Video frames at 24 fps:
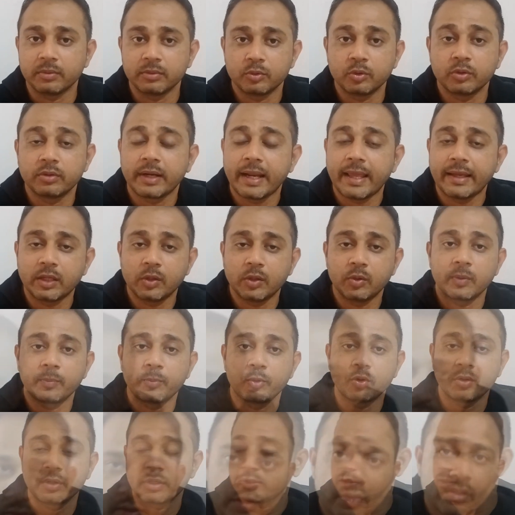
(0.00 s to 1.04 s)
to track your
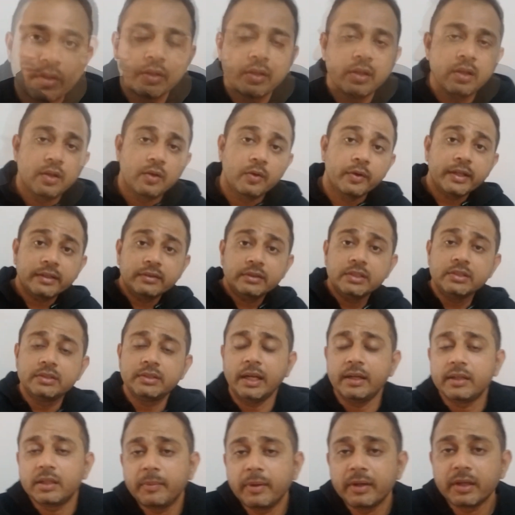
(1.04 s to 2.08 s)
progress. Okay, this
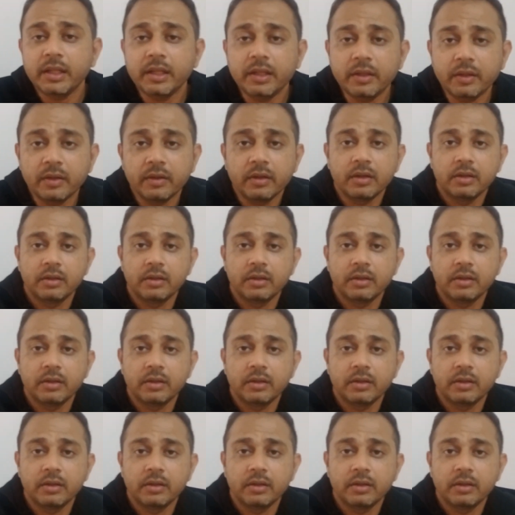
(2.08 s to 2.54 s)
ultimately